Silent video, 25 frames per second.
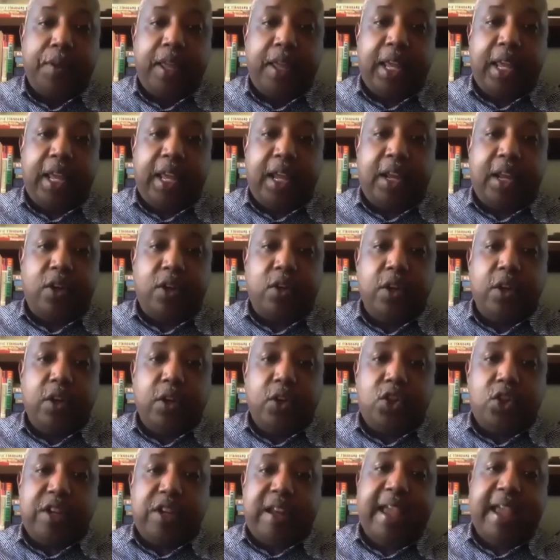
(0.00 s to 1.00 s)
And
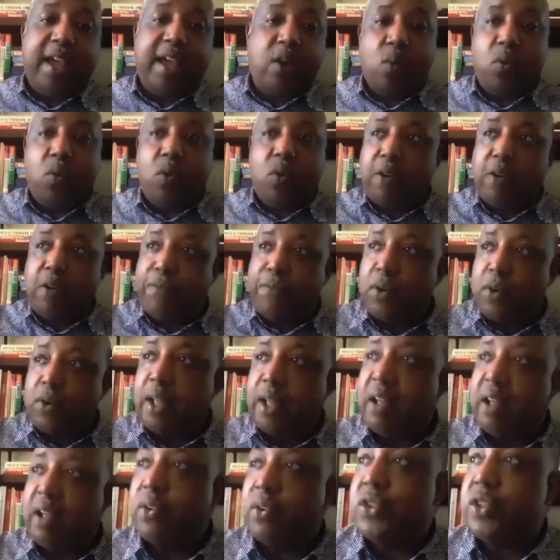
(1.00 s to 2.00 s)
she had a wonderful
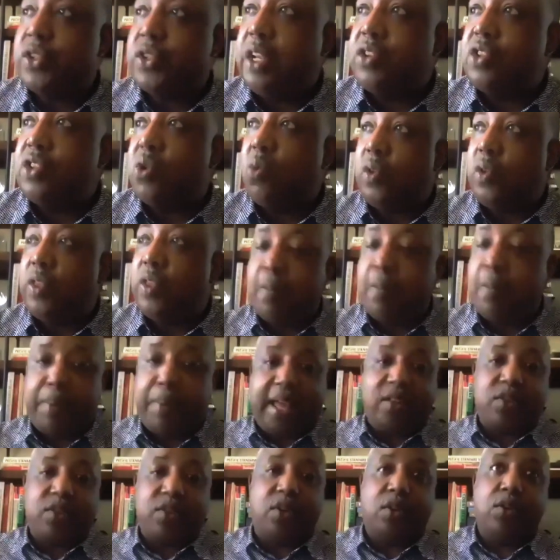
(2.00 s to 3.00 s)
conversation with
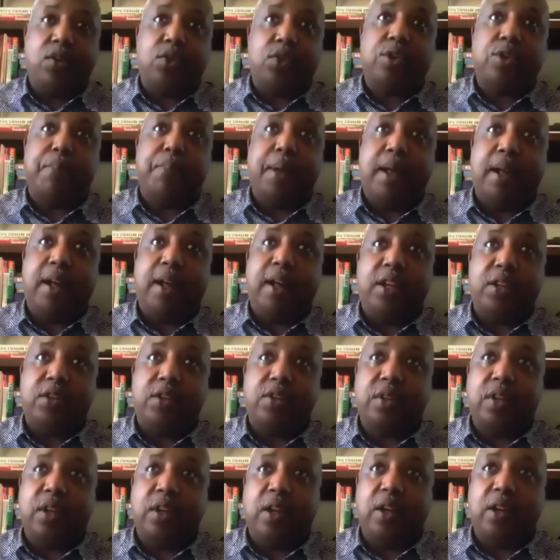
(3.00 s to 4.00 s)
Ambassador
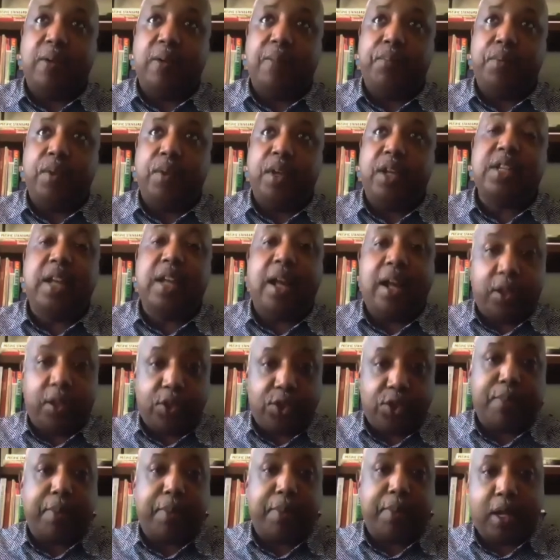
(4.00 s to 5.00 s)
Shabazz, Atala
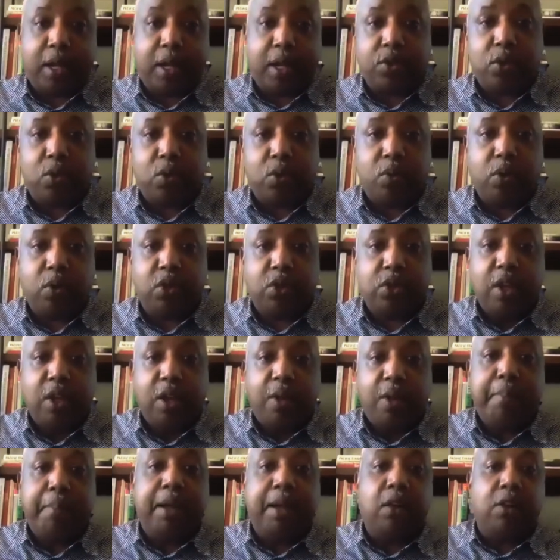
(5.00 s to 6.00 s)
Shabazz, who was
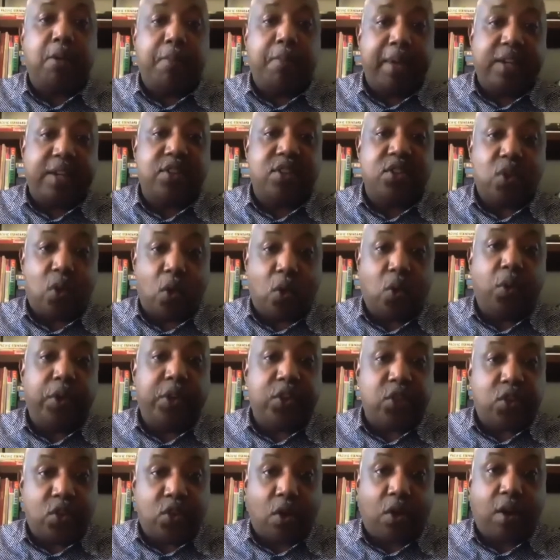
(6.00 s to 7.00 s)
Malcolm X's oldest